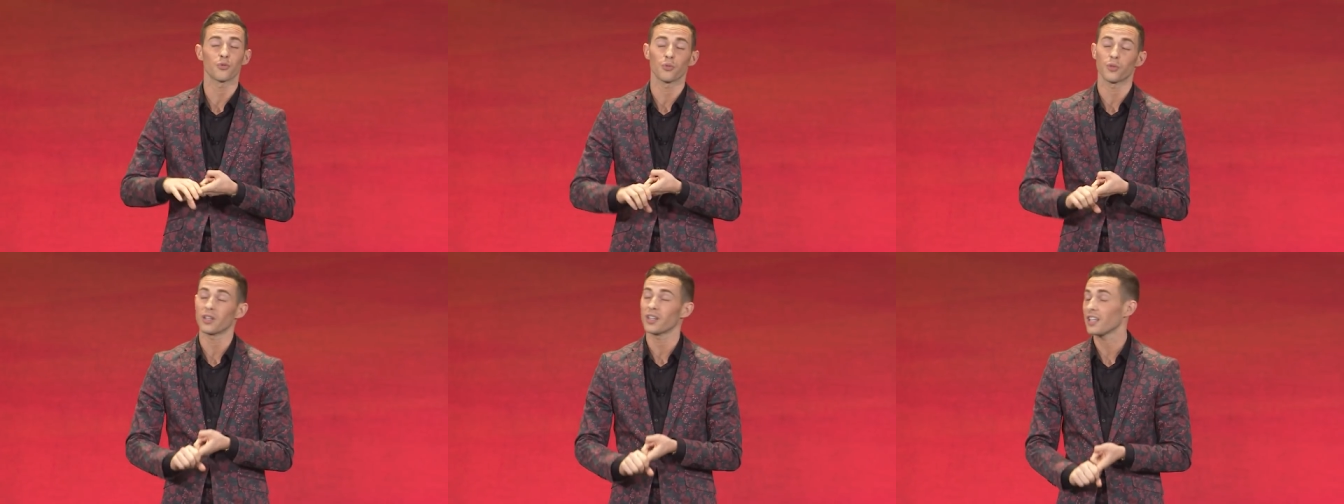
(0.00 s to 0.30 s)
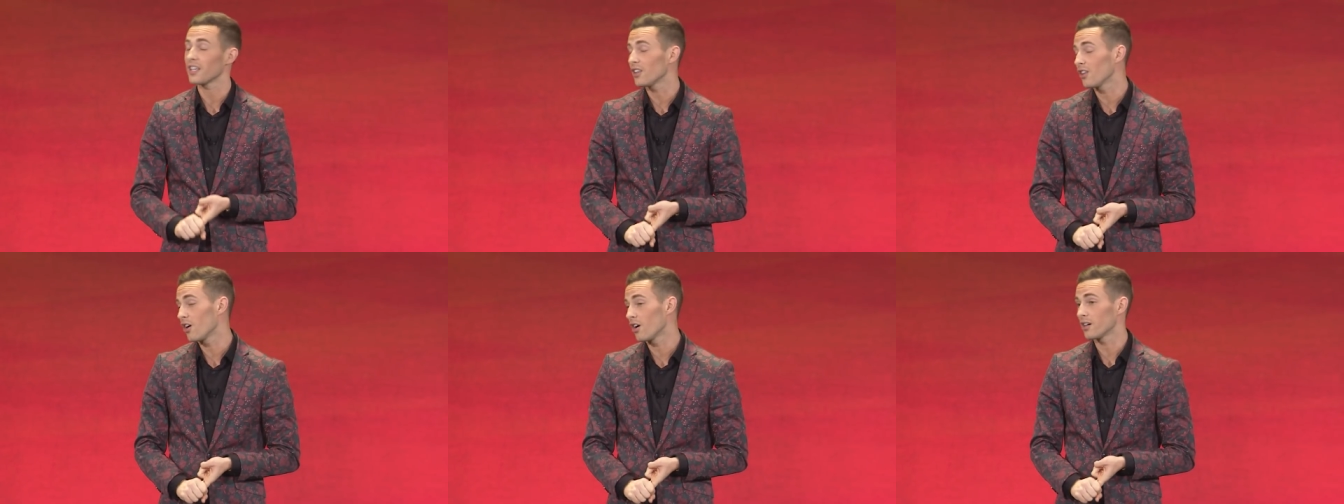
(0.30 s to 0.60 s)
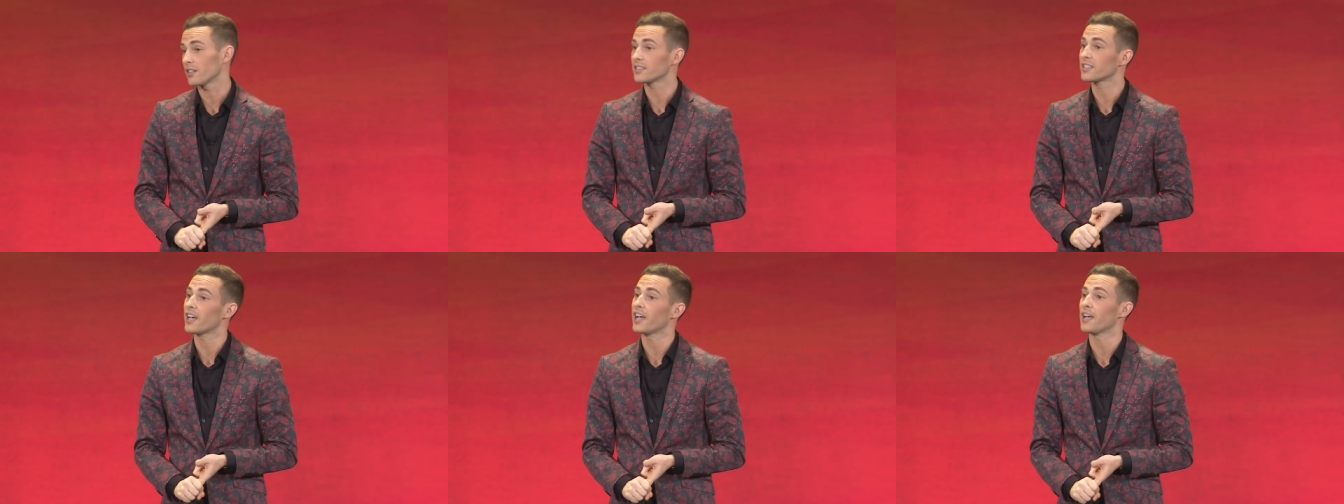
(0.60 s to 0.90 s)
really
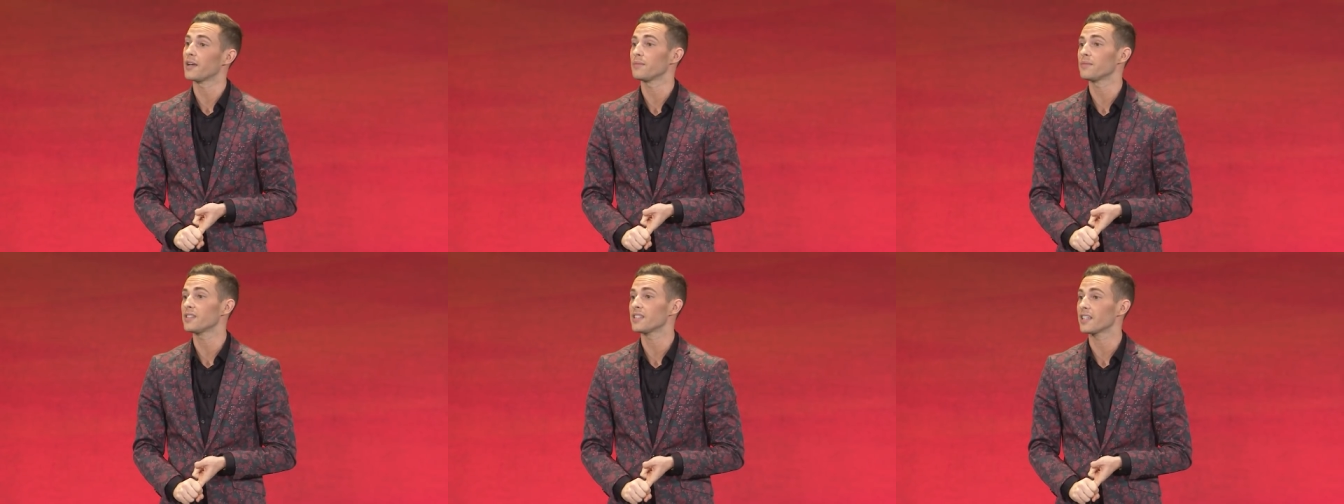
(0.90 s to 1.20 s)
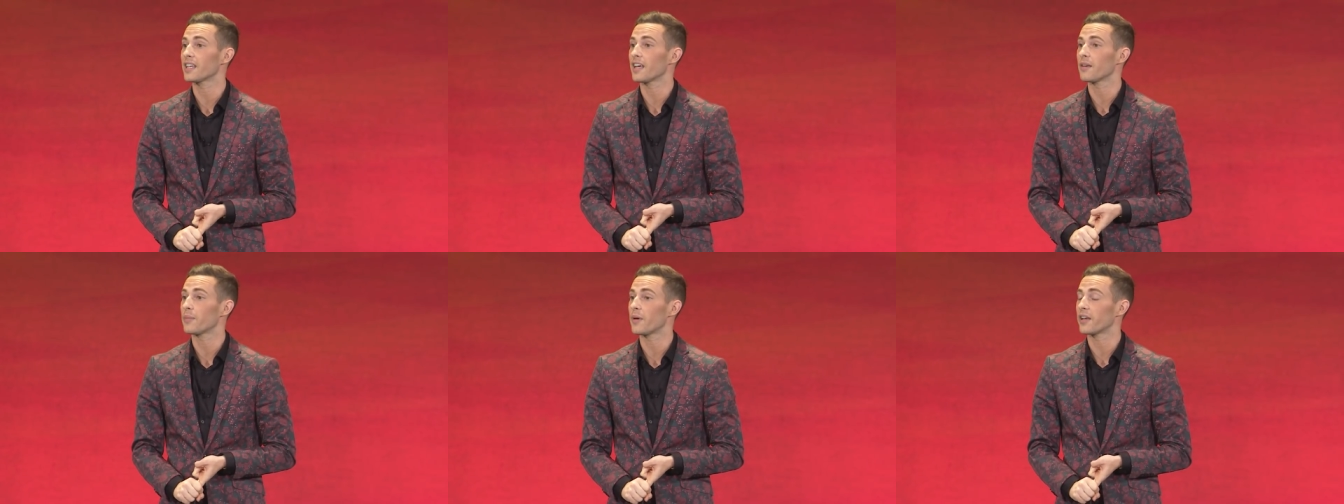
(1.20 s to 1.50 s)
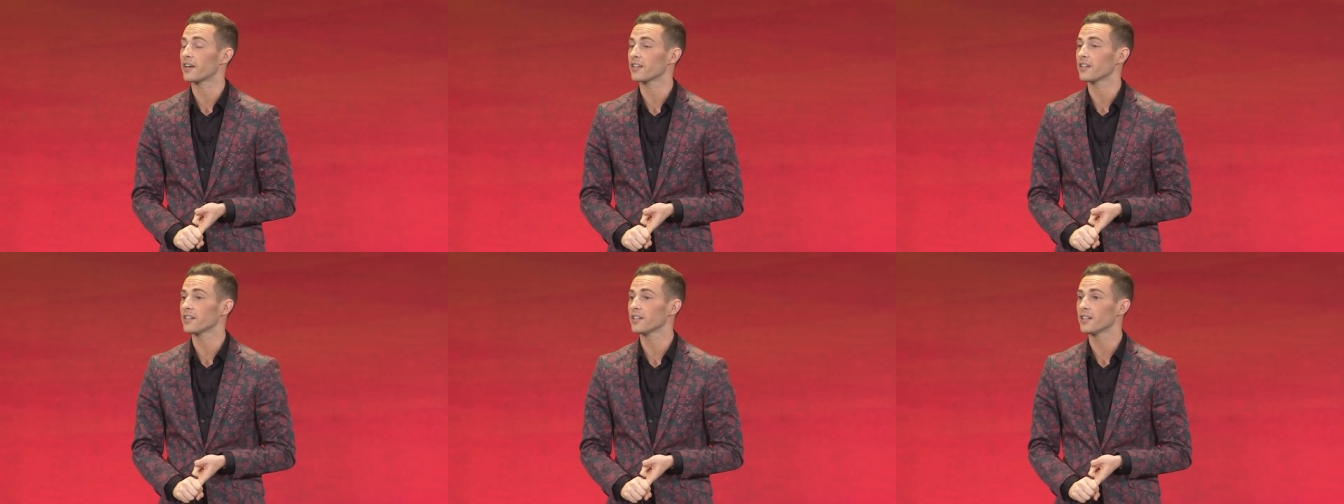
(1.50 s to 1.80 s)
long time to get
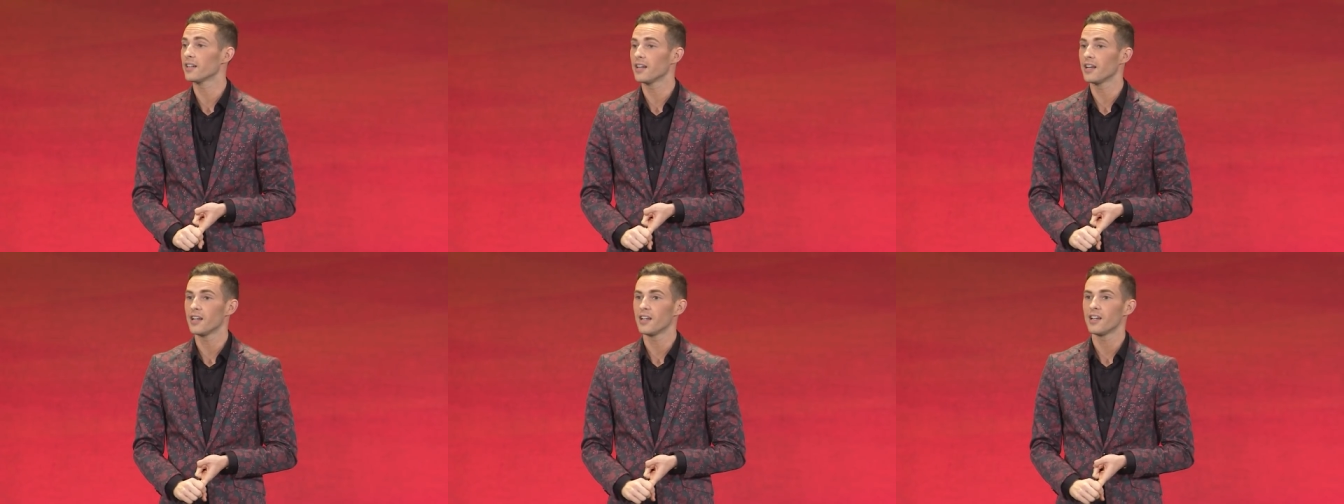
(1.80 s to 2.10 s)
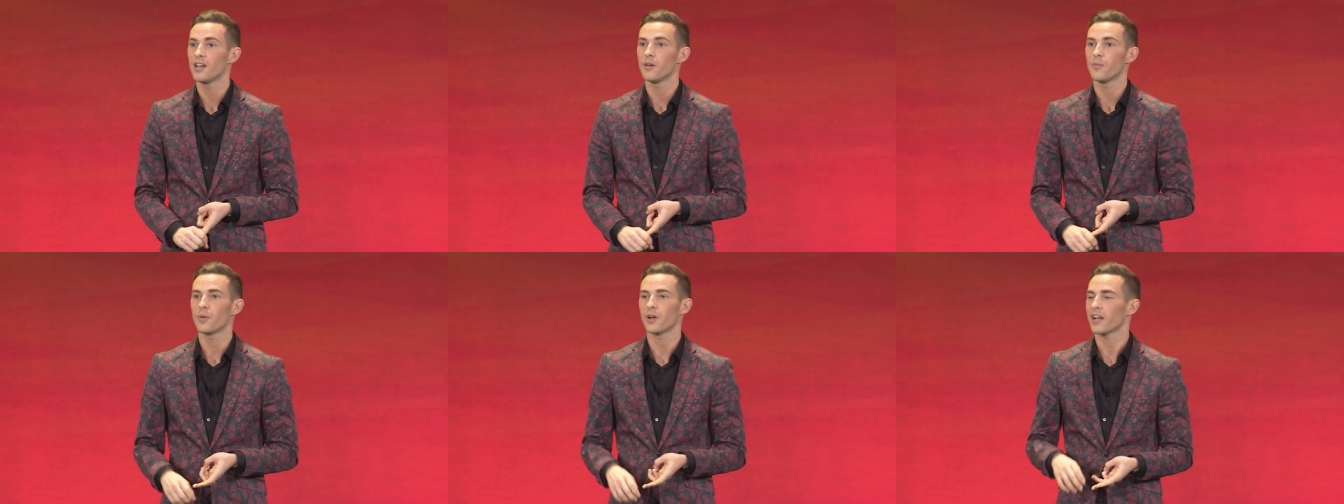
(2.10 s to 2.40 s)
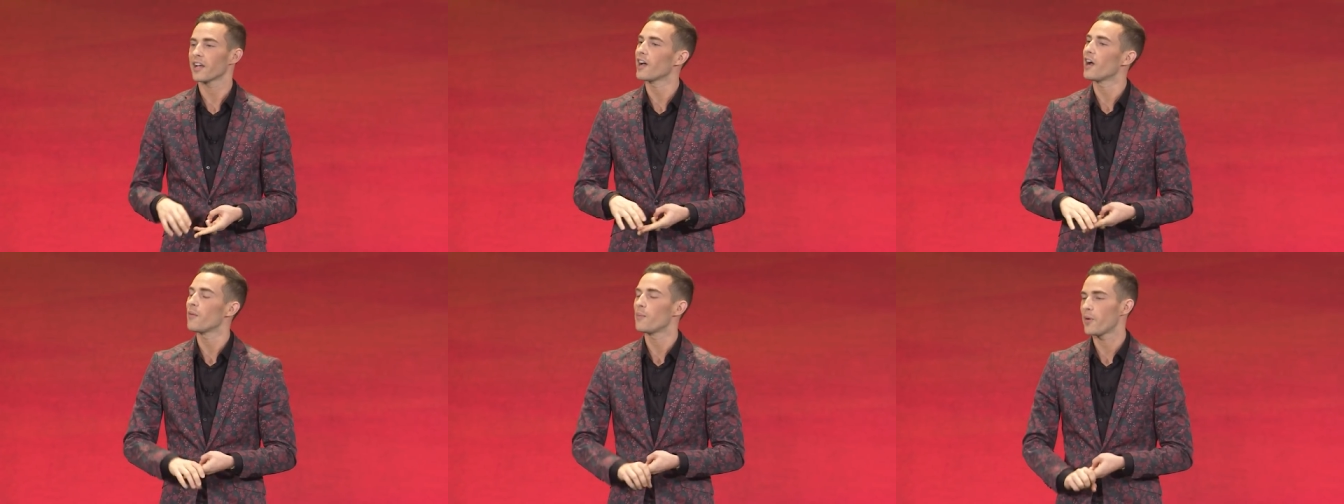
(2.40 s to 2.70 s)
better, but I
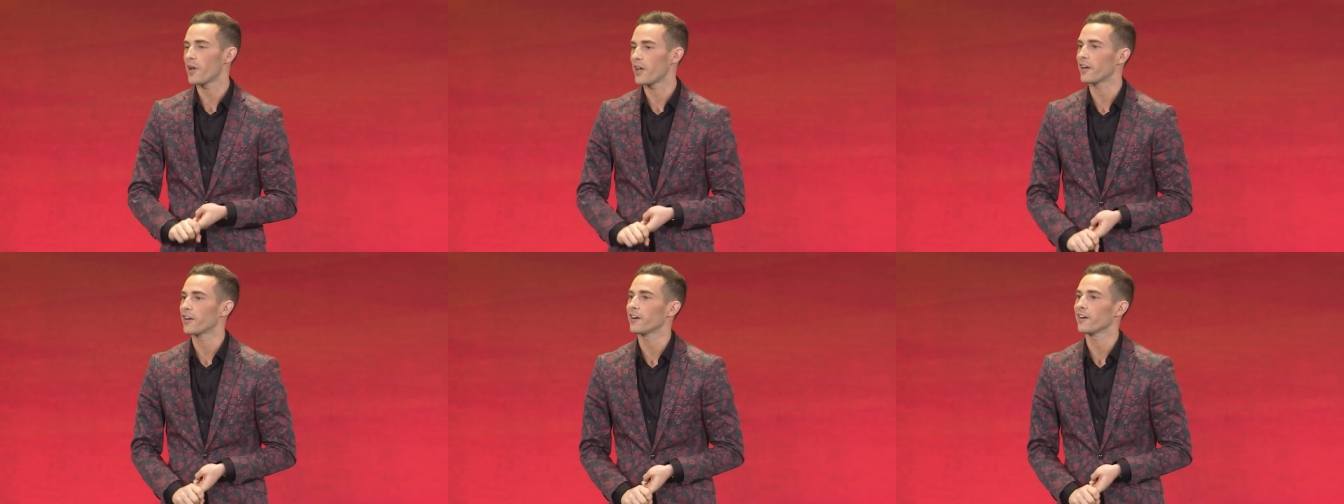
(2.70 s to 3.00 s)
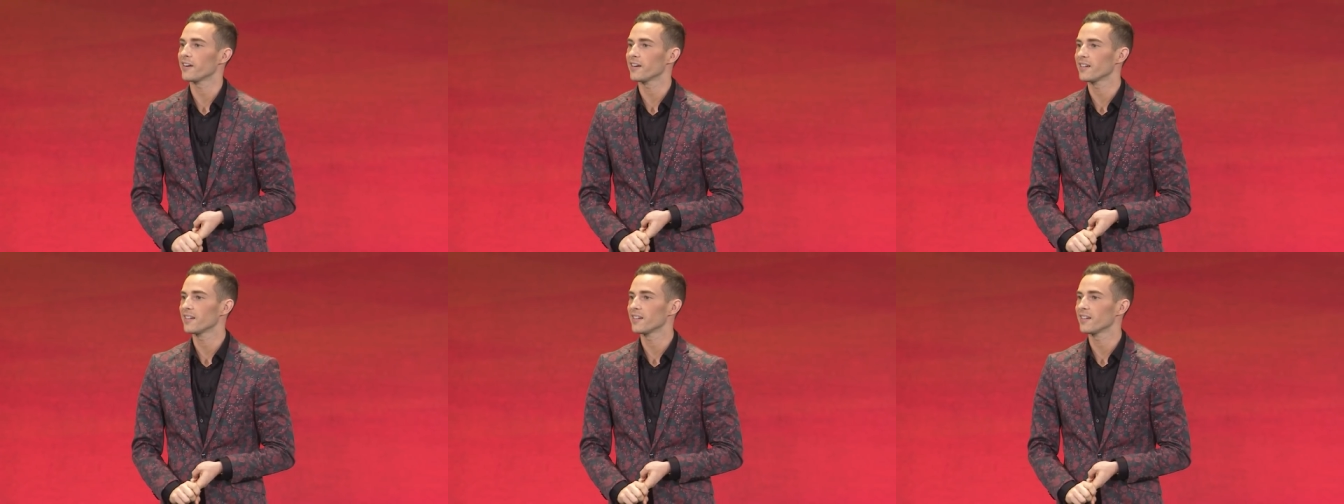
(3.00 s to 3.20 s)
got better.